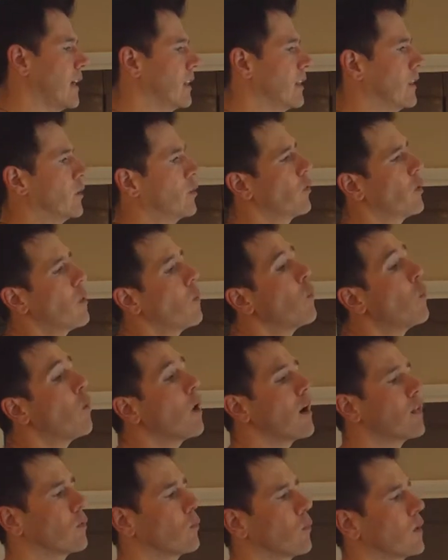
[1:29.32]
in
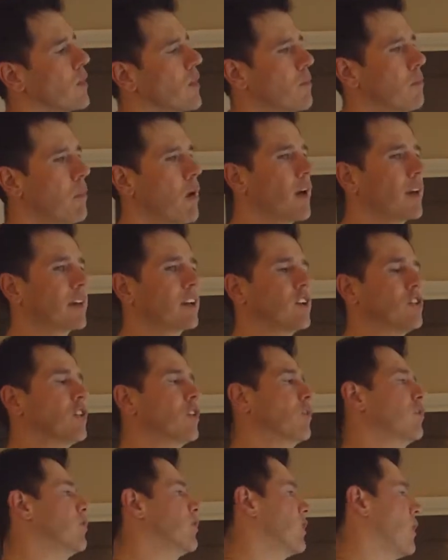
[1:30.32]
one with the bike and you're
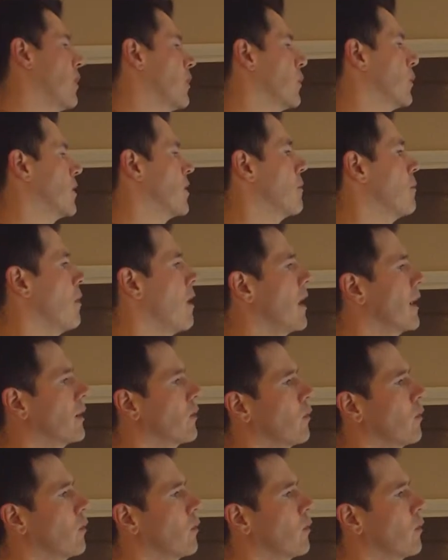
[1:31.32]
flowing with the bike